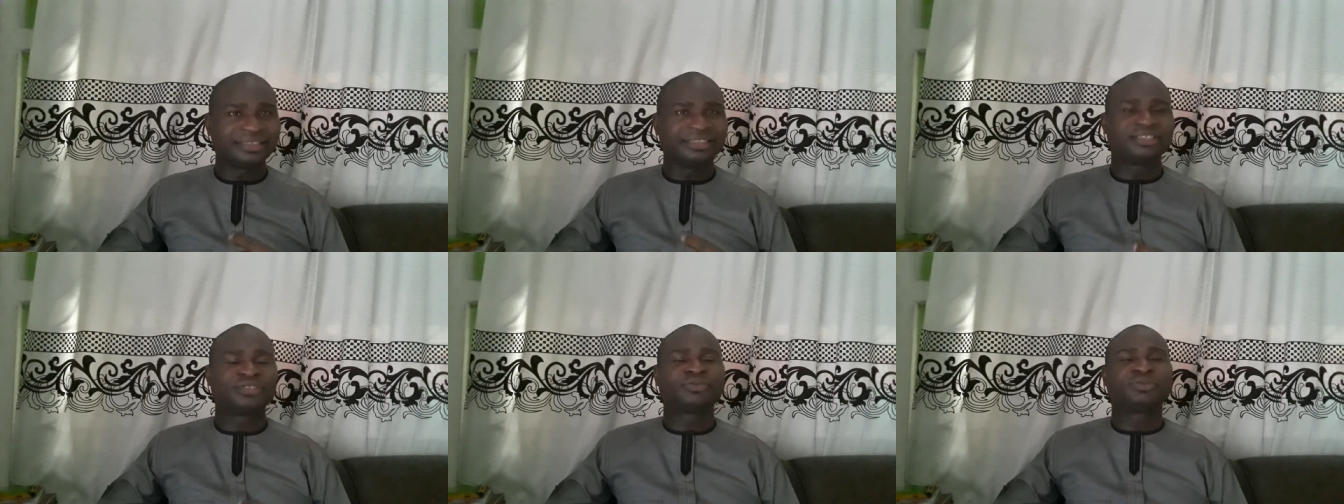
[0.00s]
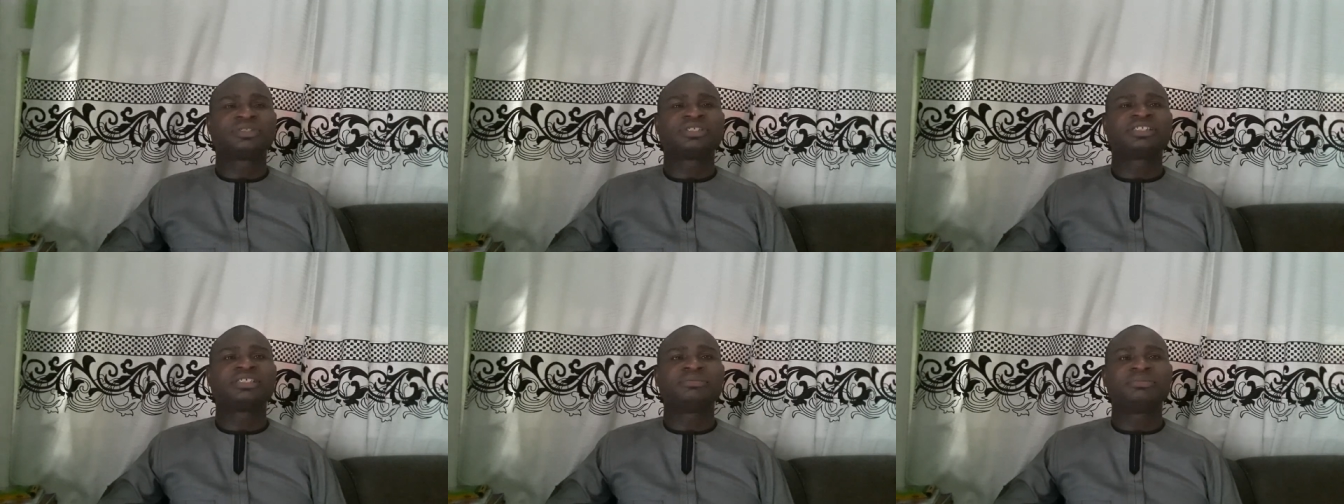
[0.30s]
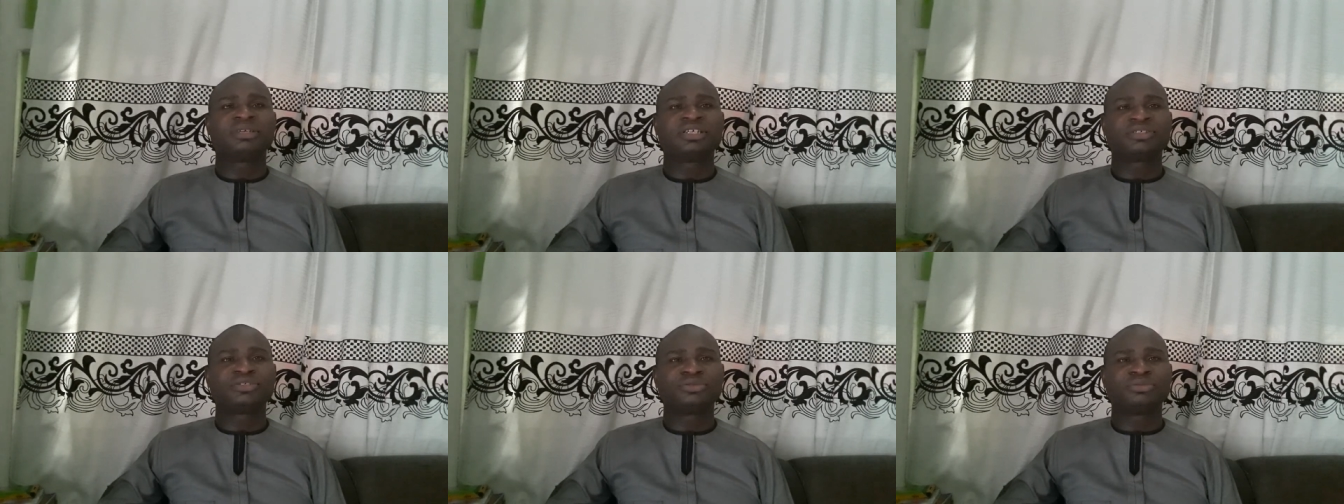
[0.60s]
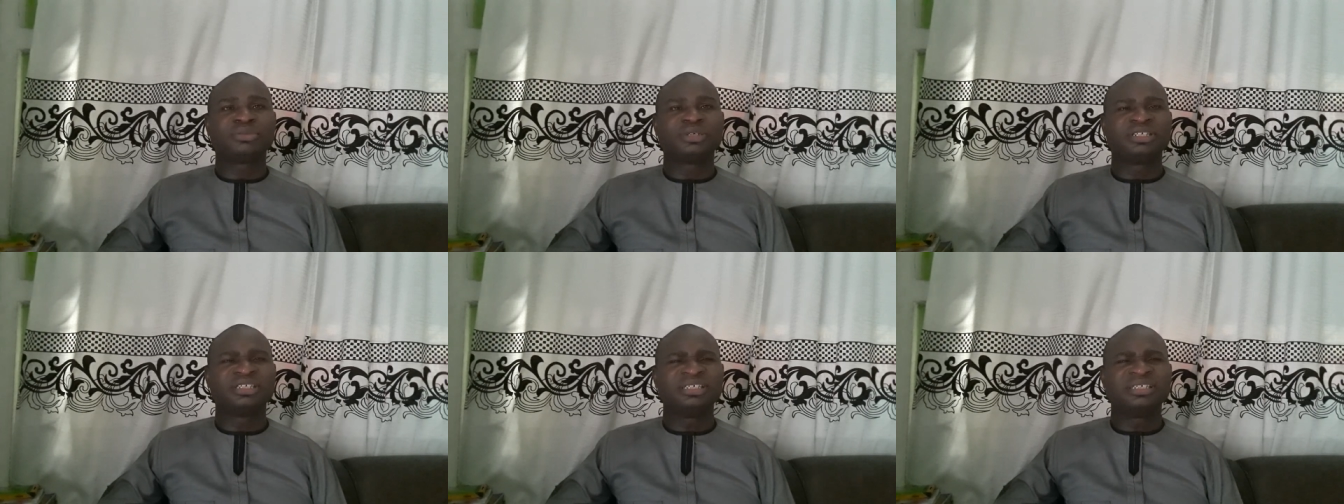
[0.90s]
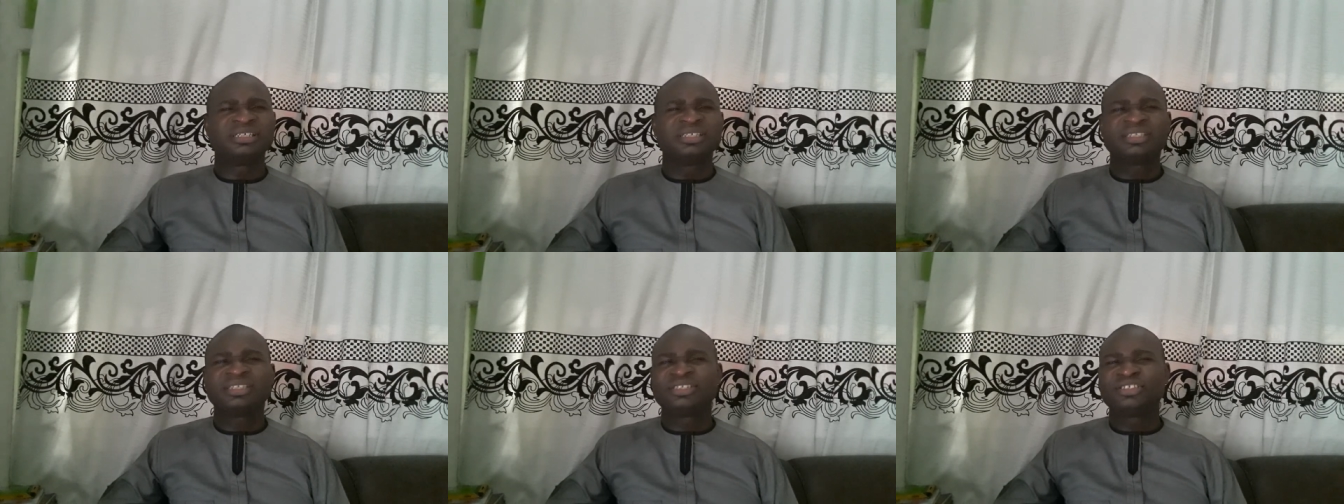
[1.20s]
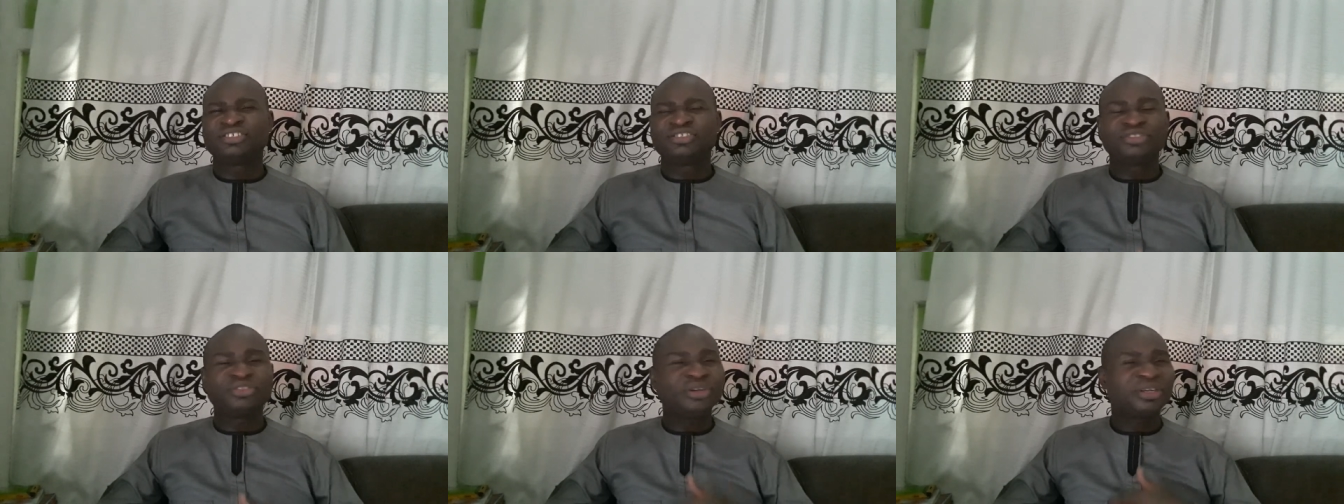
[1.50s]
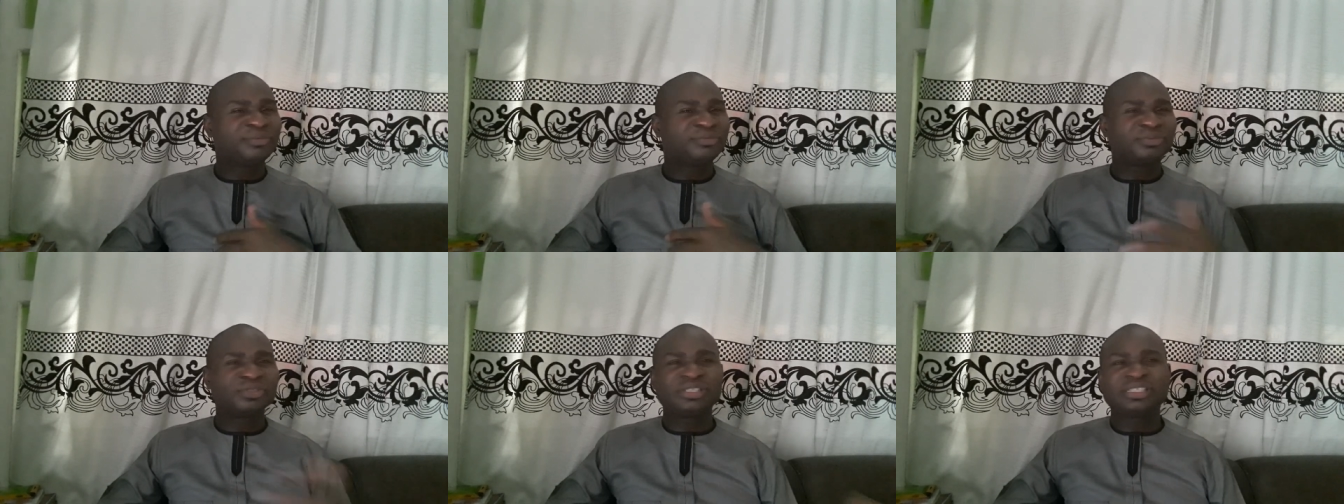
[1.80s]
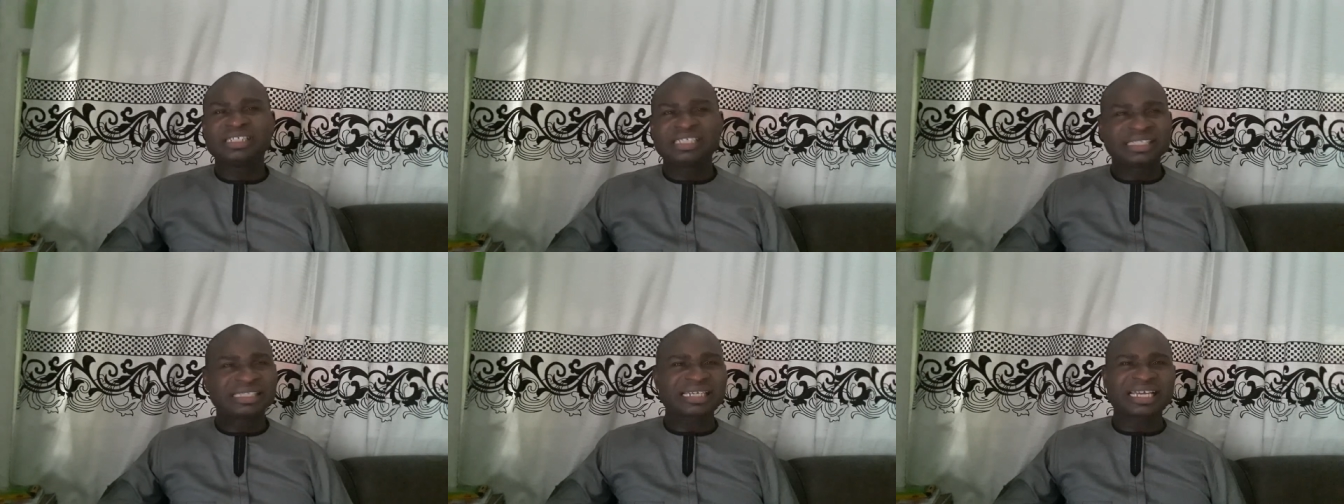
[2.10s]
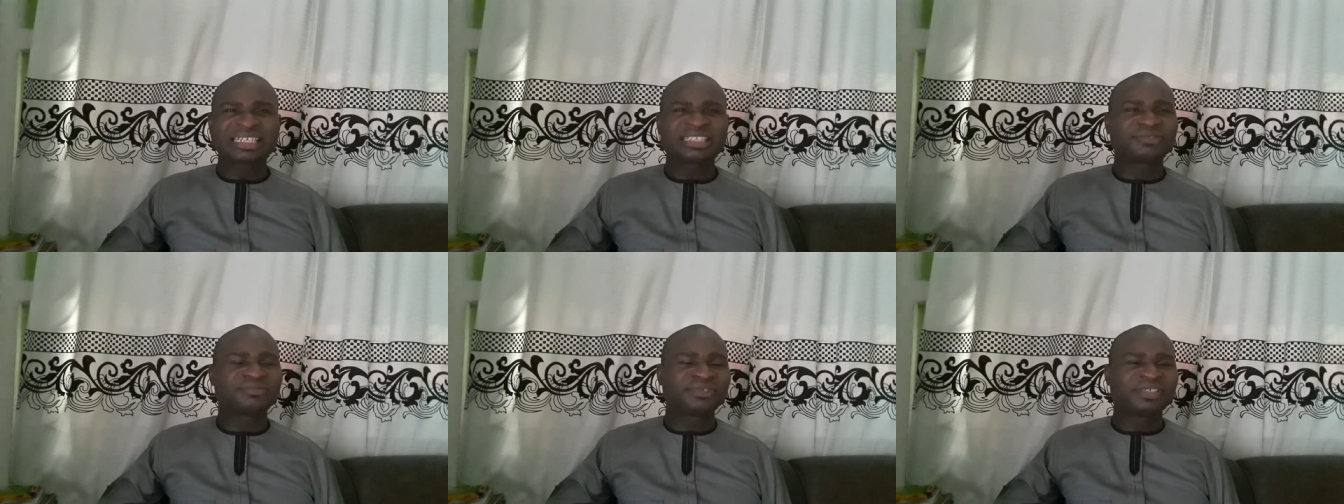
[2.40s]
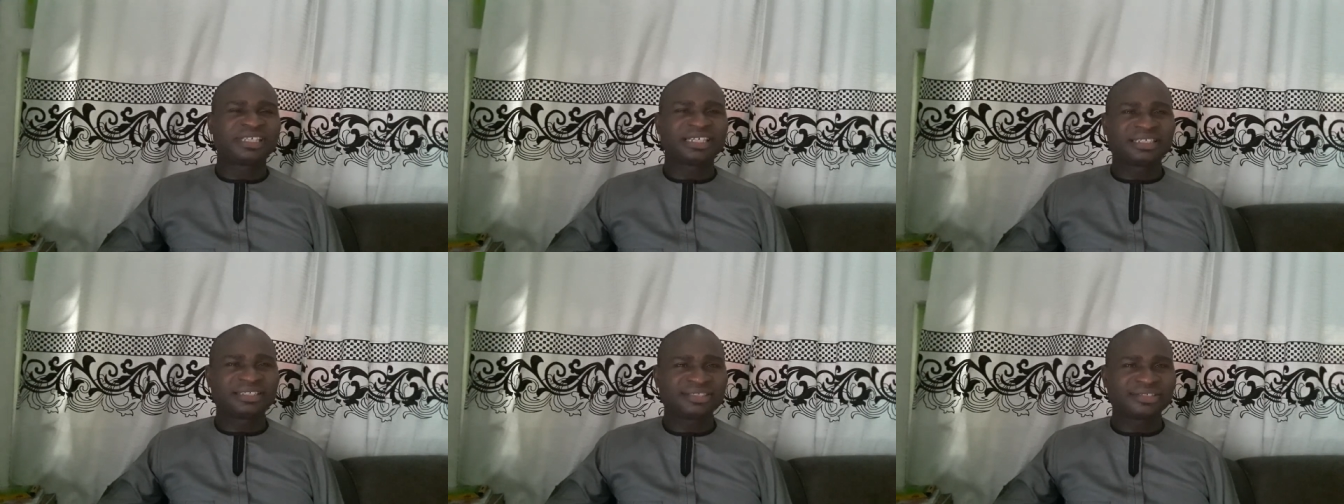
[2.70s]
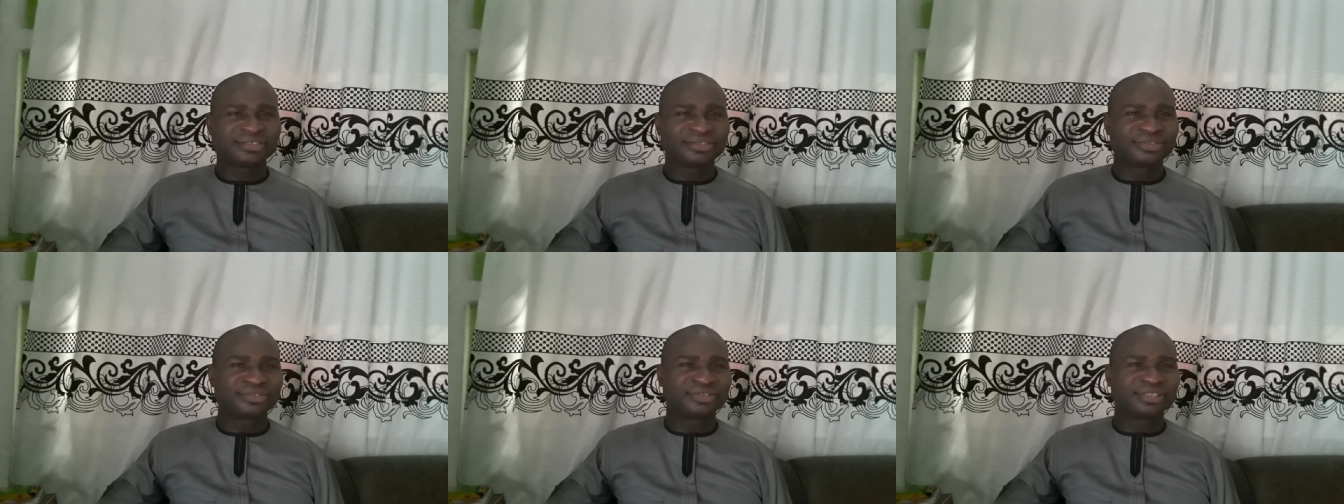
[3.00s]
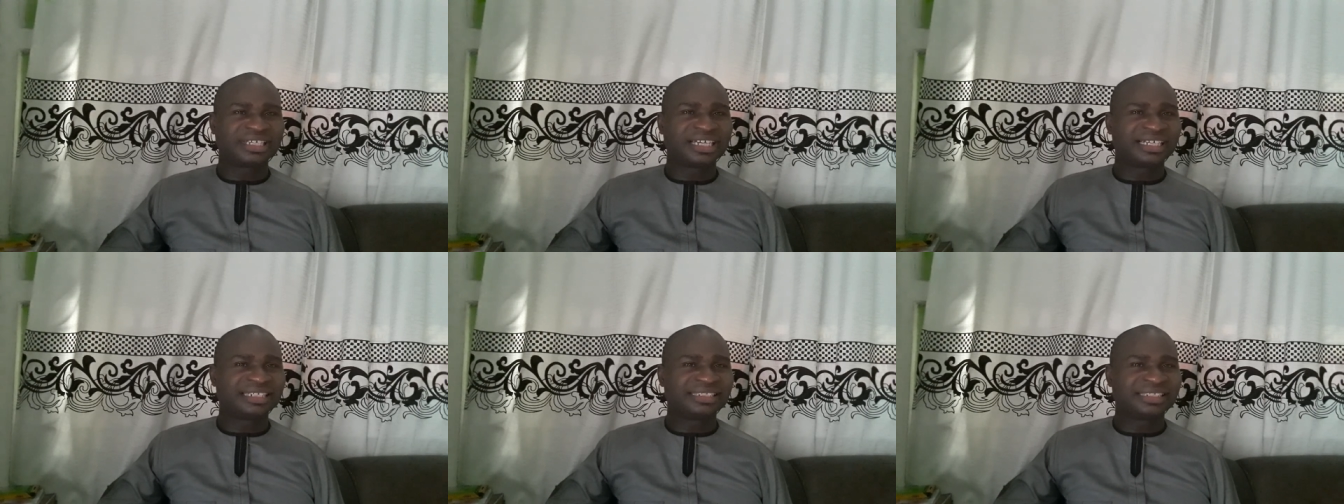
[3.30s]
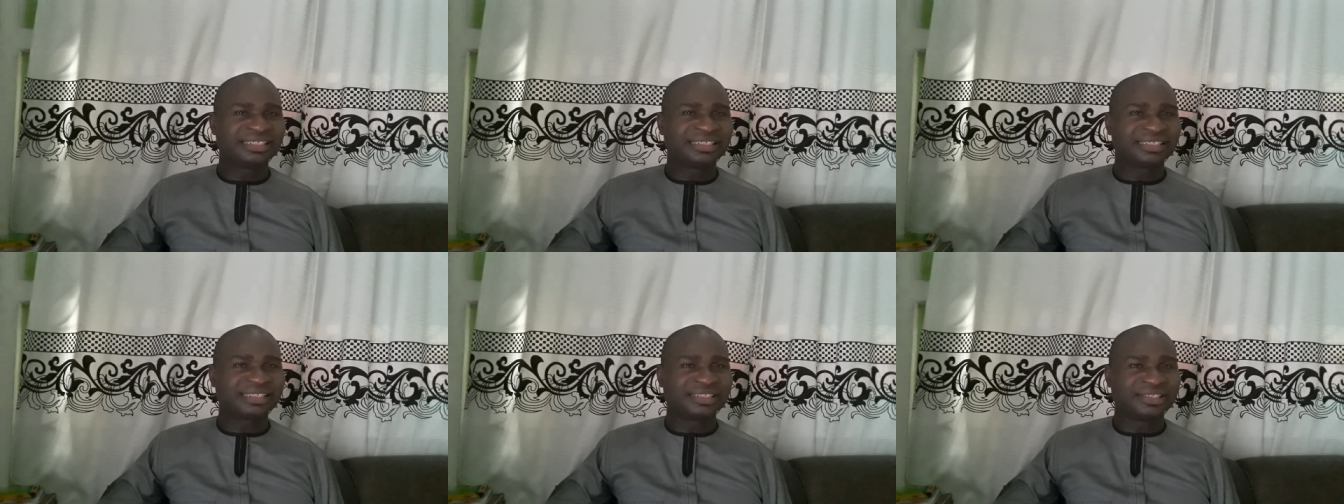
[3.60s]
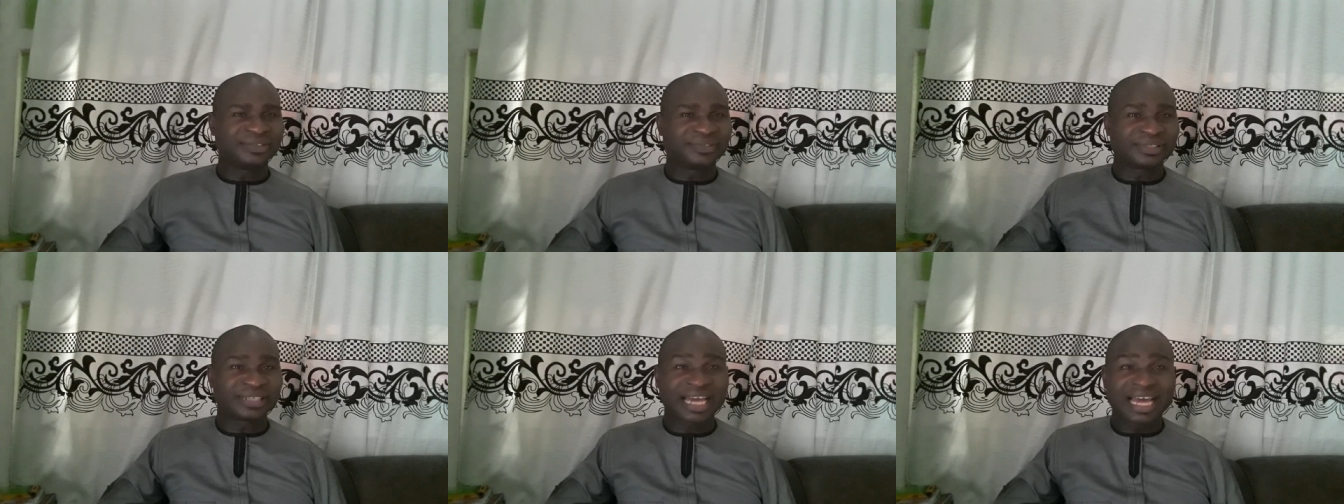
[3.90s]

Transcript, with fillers: It will still make you money. You don't even need certification to get the skills.